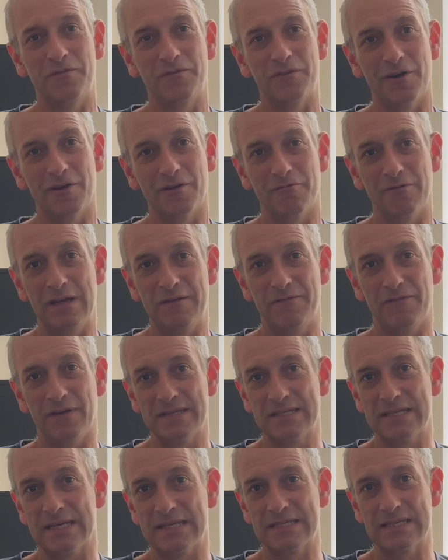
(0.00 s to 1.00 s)
dug really
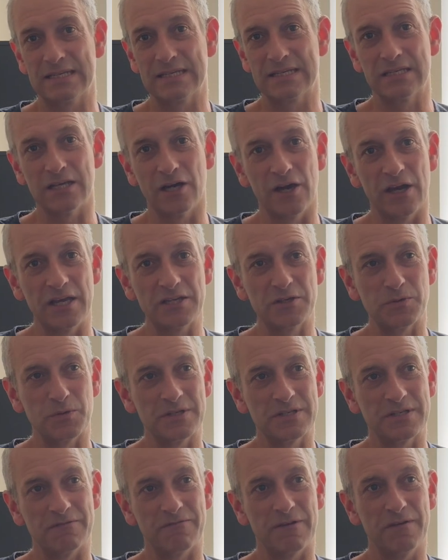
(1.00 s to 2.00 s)
fantastic sites
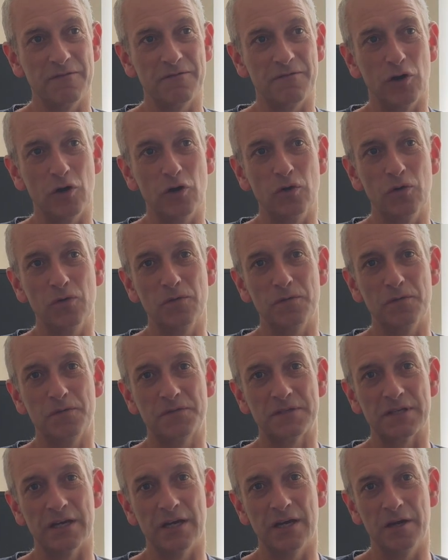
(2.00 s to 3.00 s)
which have
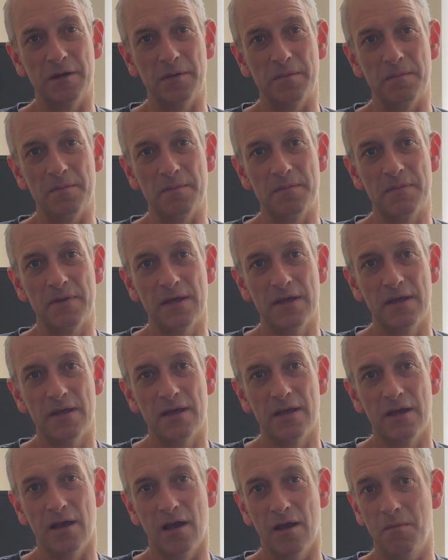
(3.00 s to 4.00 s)
involved
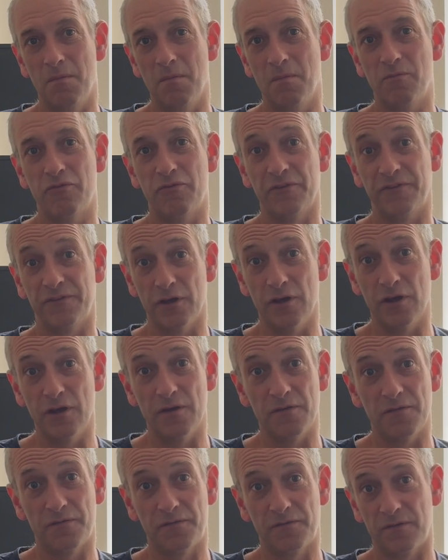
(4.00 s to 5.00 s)

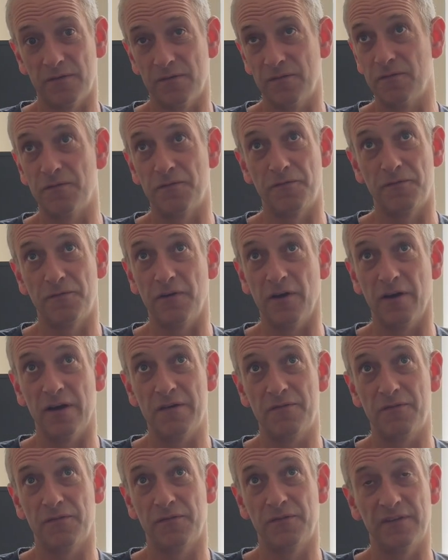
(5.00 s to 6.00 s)
preserved
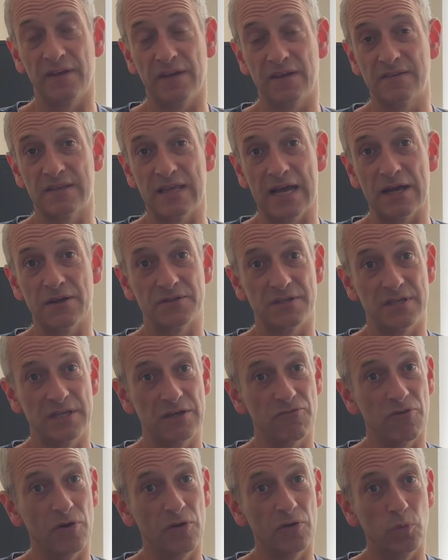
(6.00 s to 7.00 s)
5,000-6,000
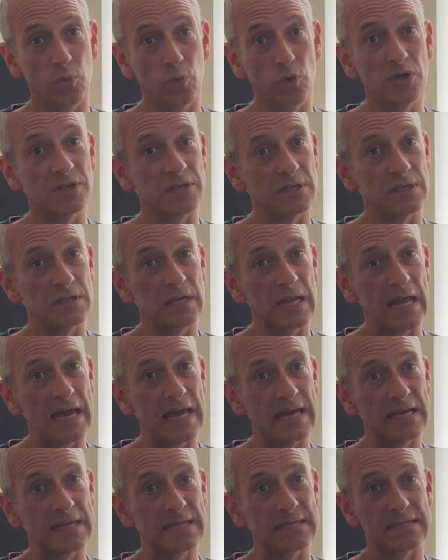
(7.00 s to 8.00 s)
year old wooden
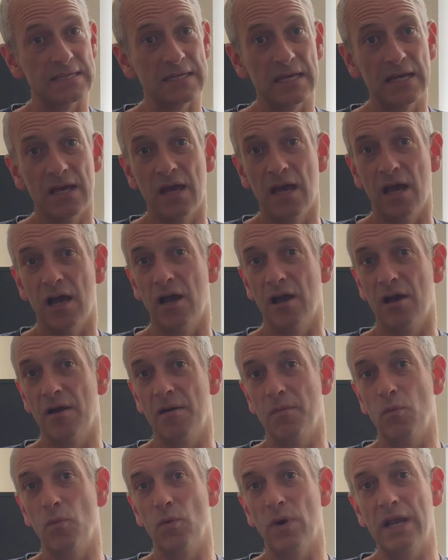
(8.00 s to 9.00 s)
layers,
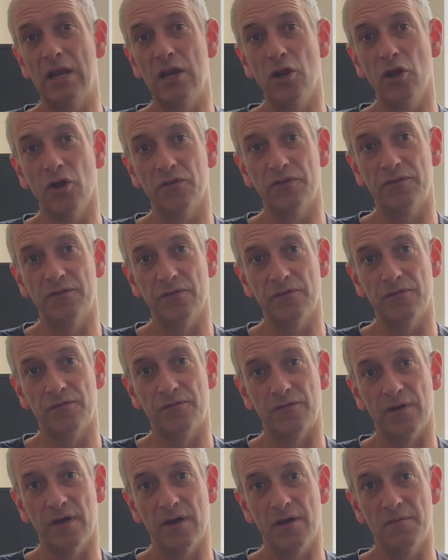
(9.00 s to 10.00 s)
where lots of
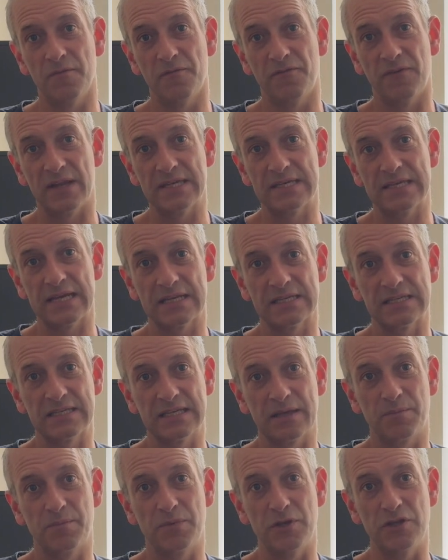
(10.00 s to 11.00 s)

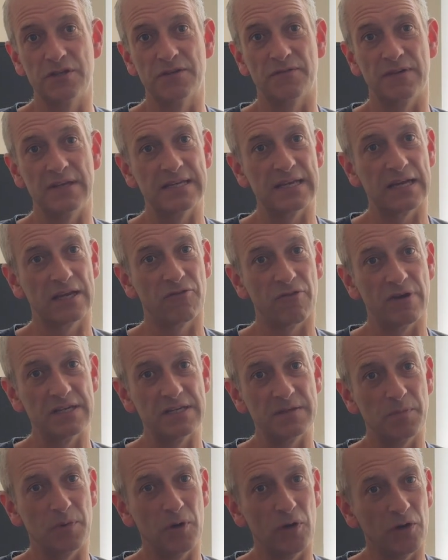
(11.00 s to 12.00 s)
fantastic, beautifully
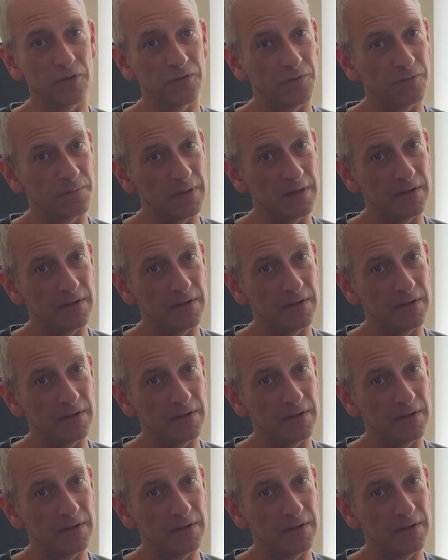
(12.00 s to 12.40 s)
decorated pots have